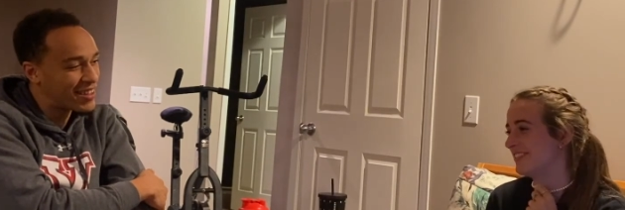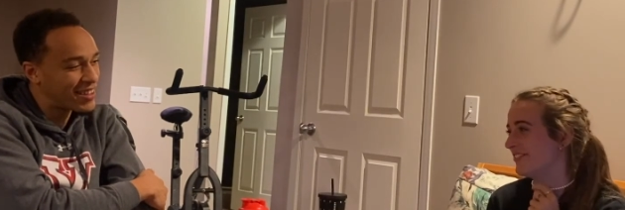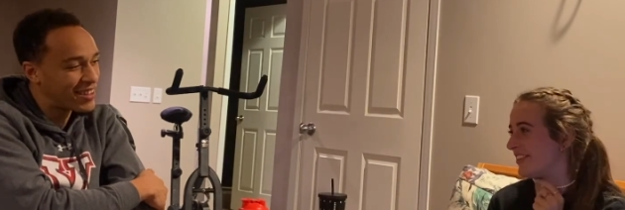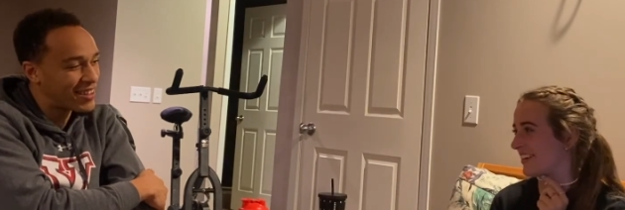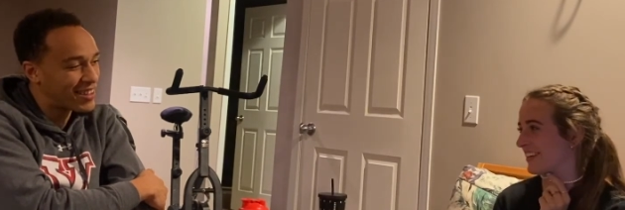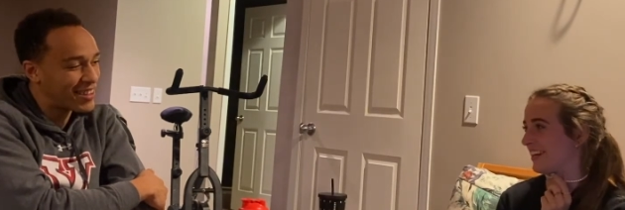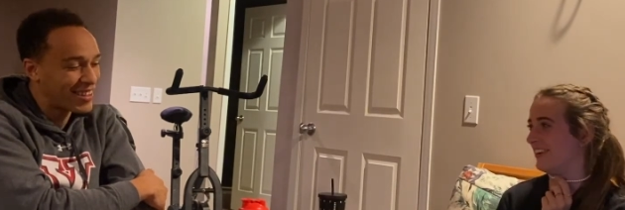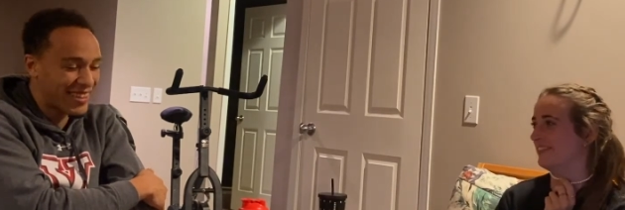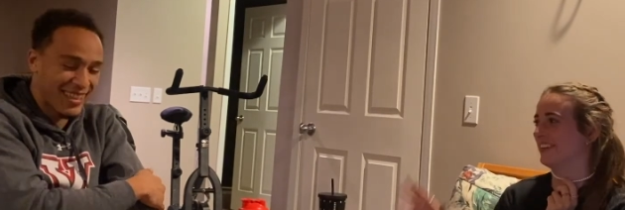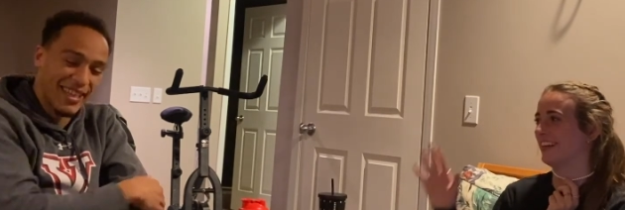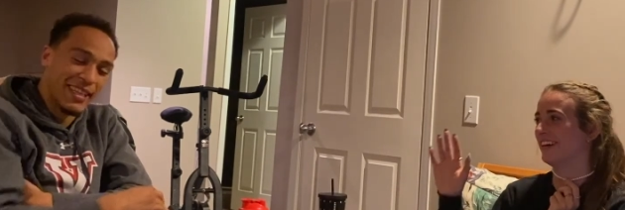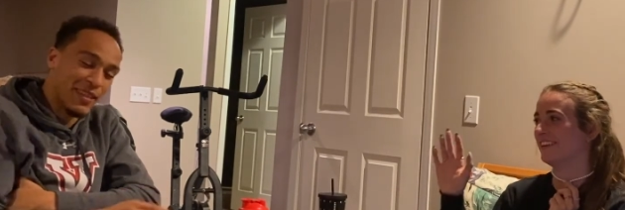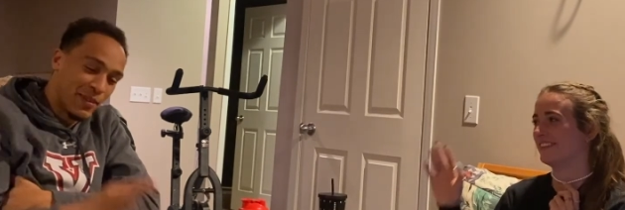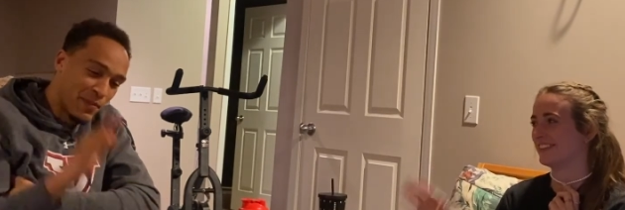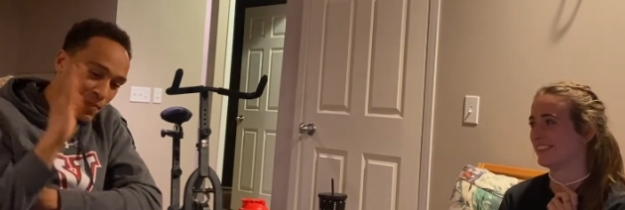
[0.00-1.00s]
Speaker 1: for coming
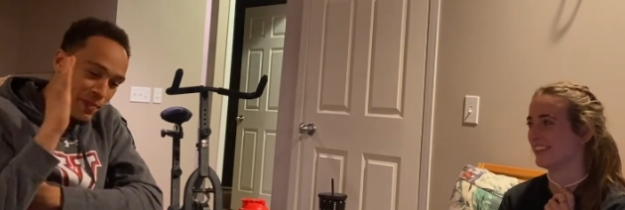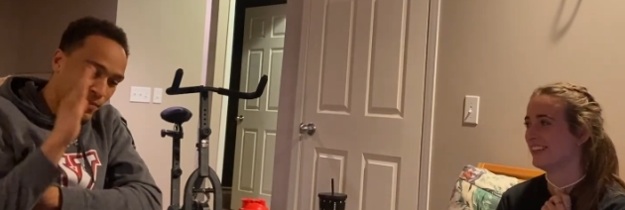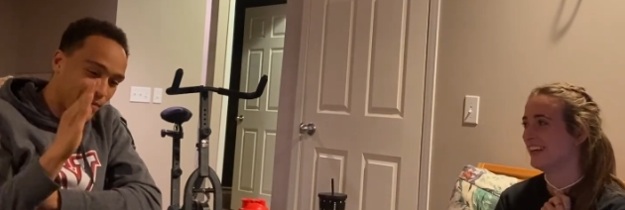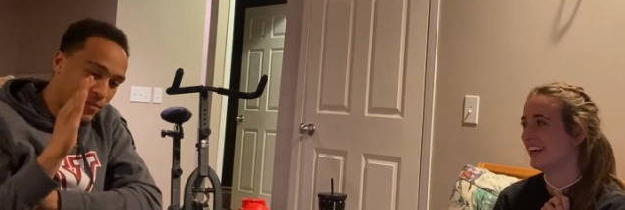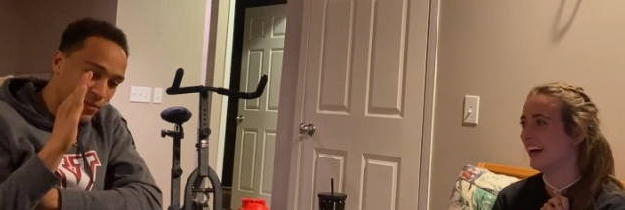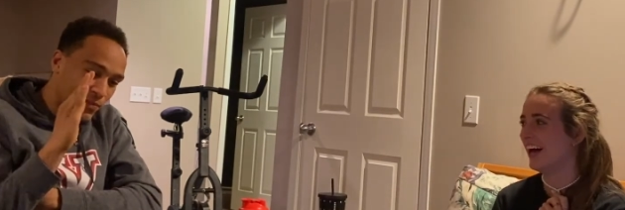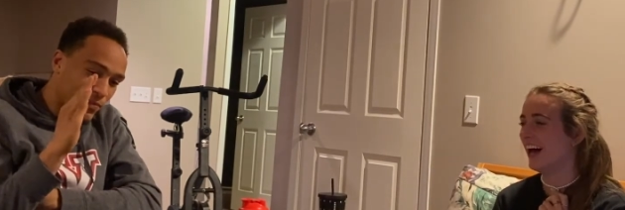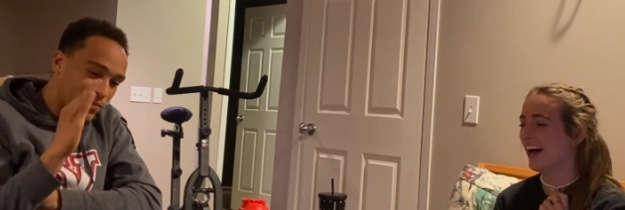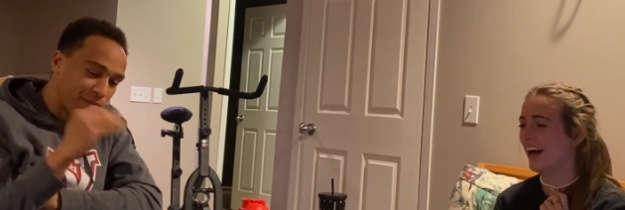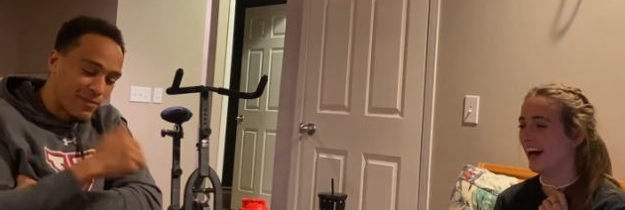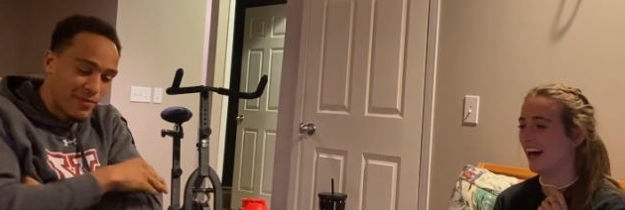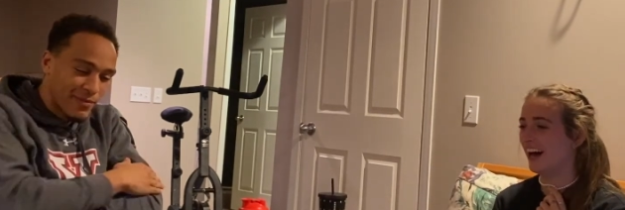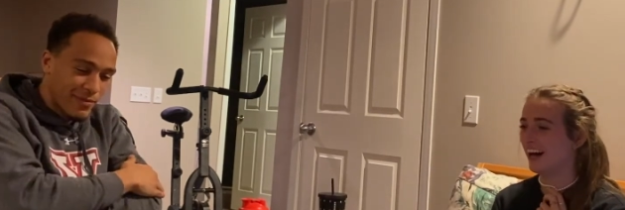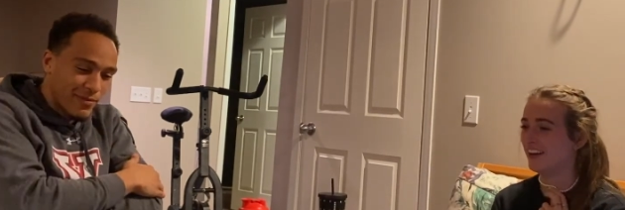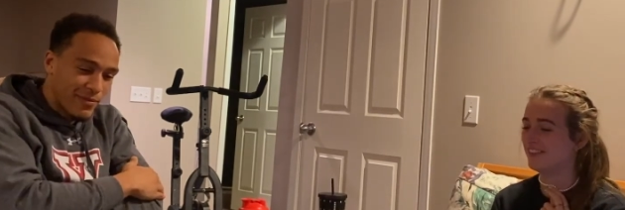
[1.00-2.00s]
out.
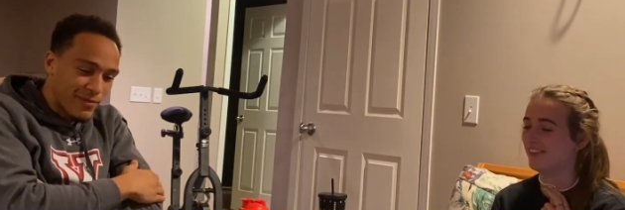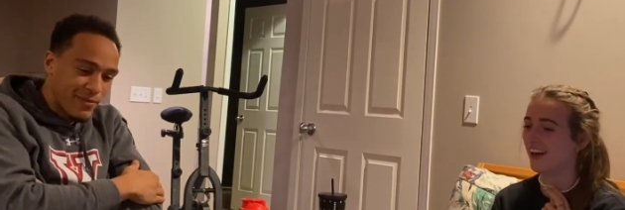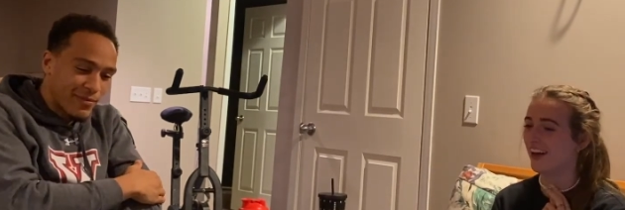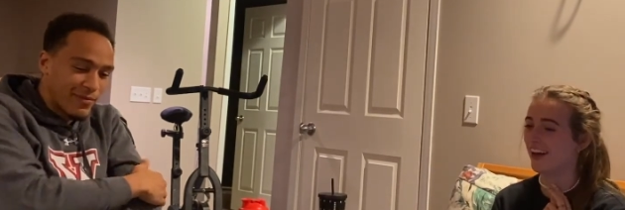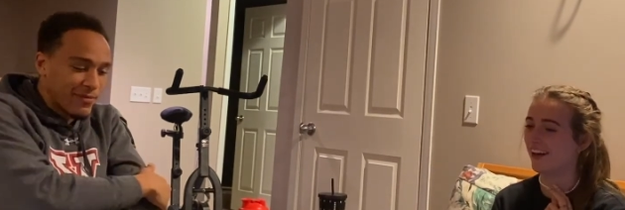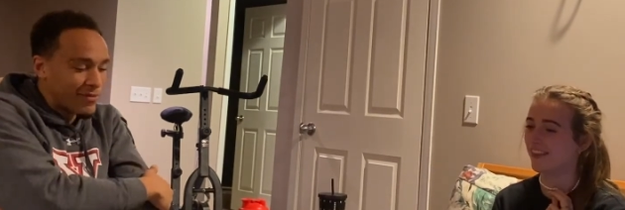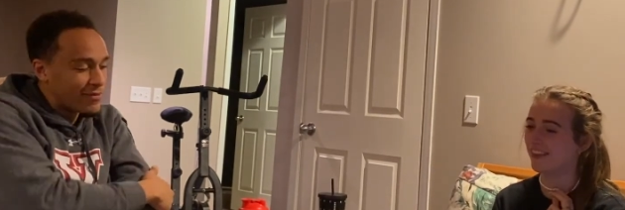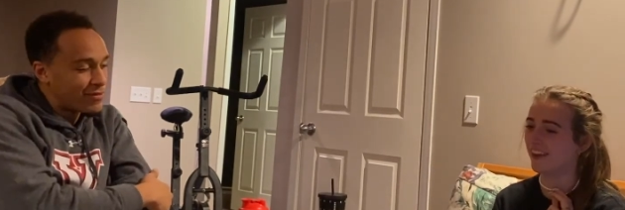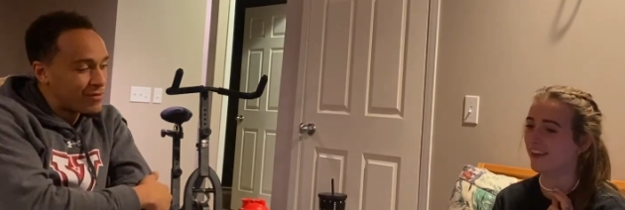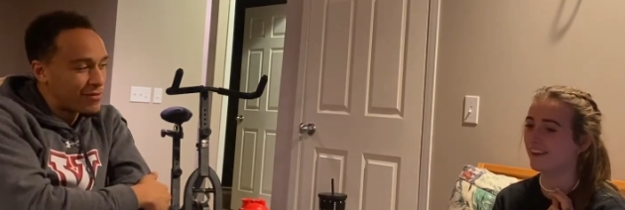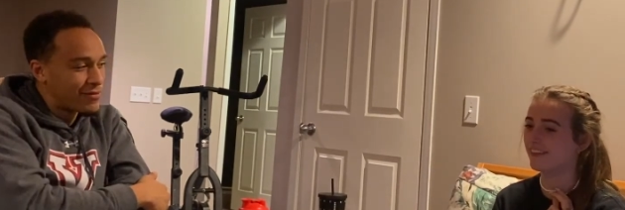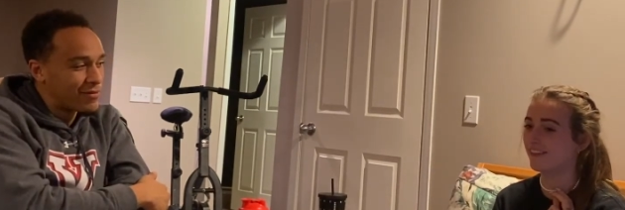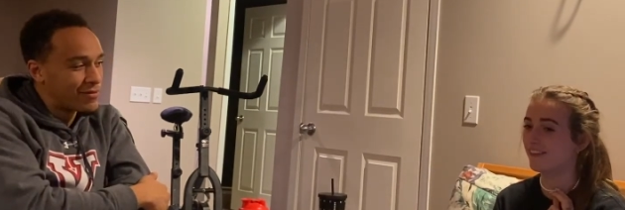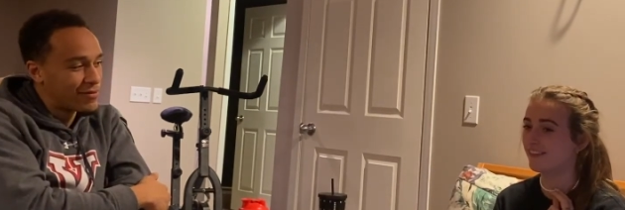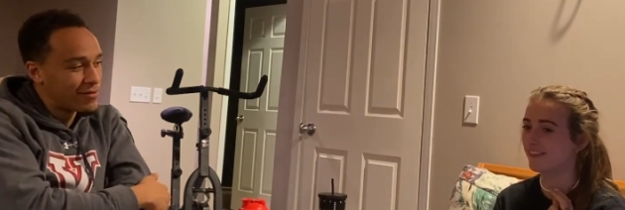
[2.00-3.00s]
Um, uh,
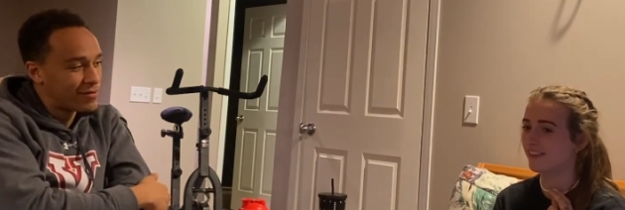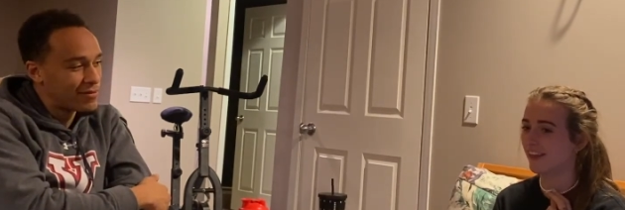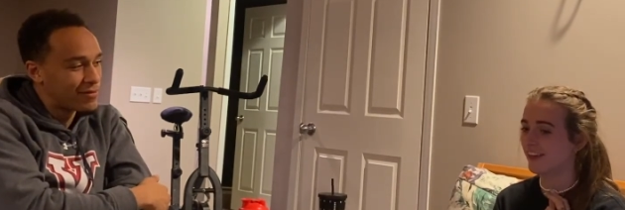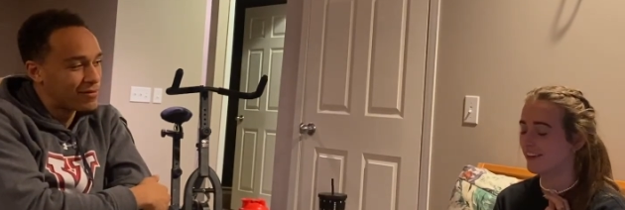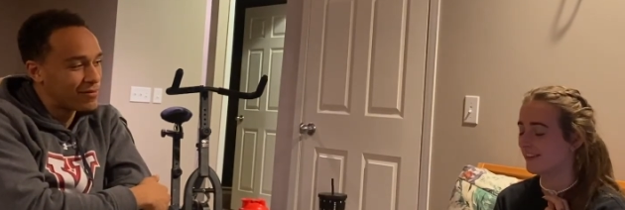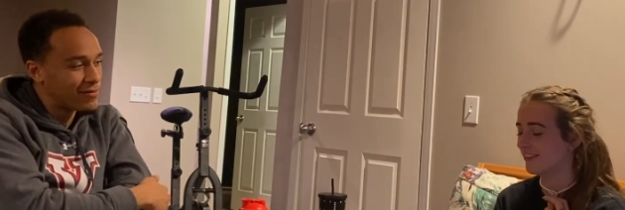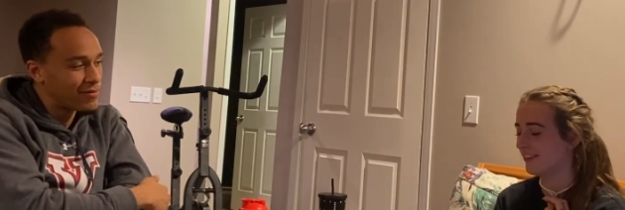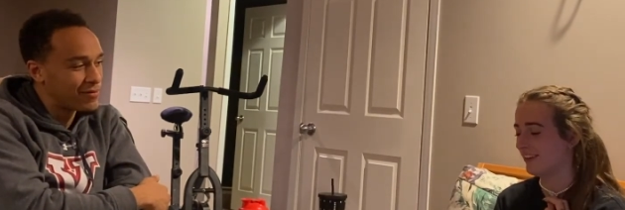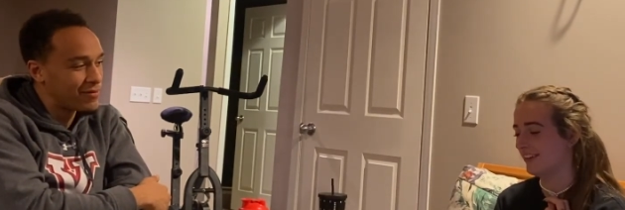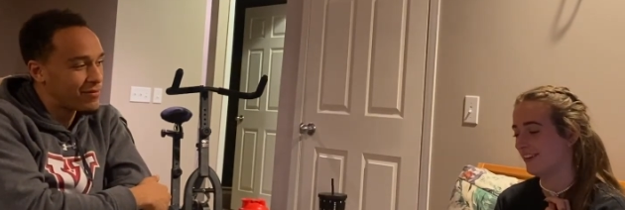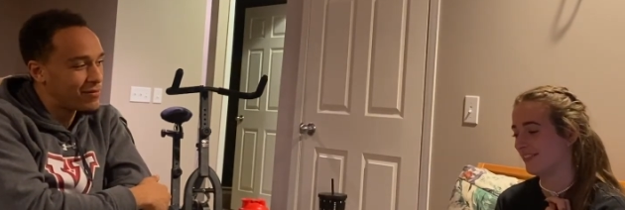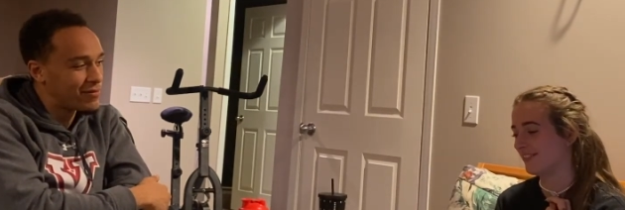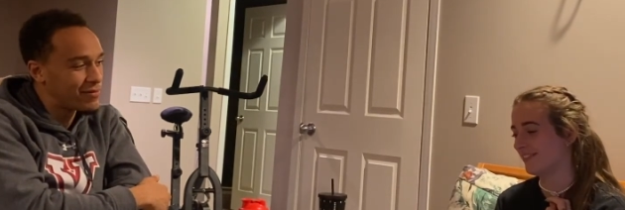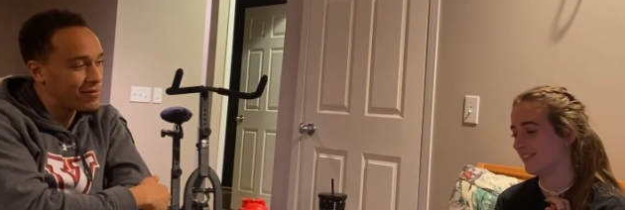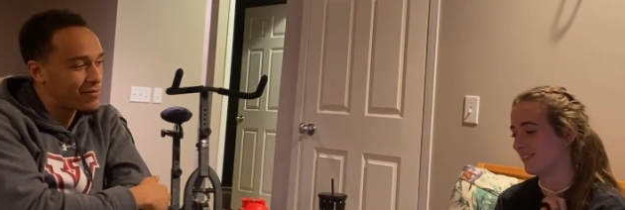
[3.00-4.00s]
thanks, thanks,
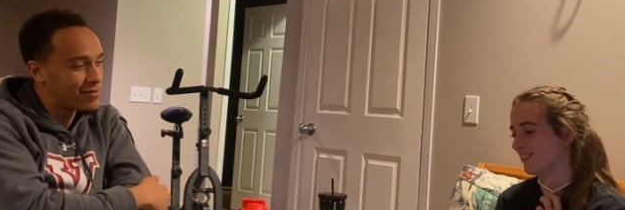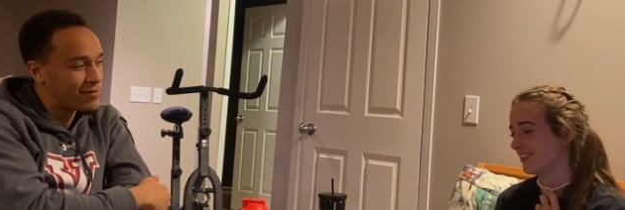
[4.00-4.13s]
Keaton, for